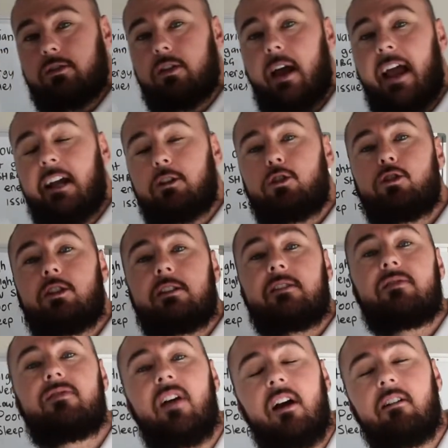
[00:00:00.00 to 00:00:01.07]
So estrogen is
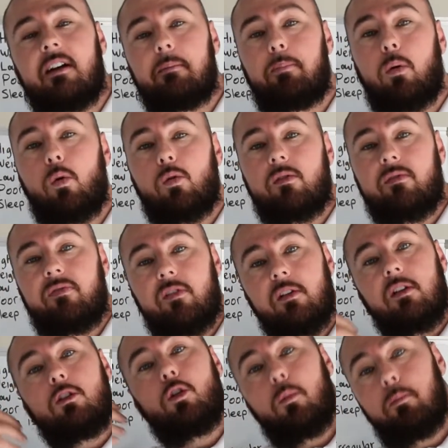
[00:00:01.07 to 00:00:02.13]
very important for your